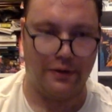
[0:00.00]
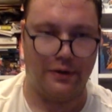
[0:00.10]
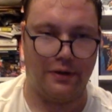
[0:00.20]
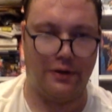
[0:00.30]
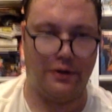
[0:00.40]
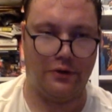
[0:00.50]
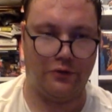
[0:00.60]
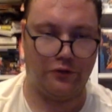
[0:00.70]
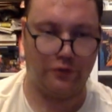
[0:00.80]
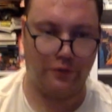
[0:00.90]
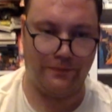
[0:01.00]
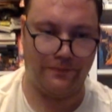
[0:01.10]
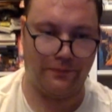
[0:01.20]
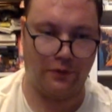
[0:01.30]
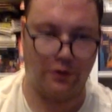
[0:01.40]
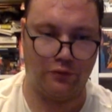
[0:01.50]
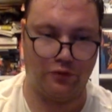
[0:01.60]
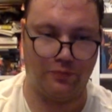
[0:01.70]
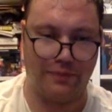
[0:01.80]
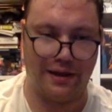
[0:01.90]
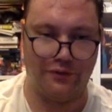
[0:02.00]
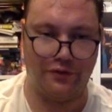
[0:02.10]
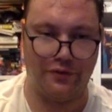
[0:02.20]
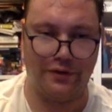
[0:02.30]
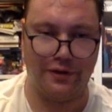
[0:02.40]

is I'll just balance it there.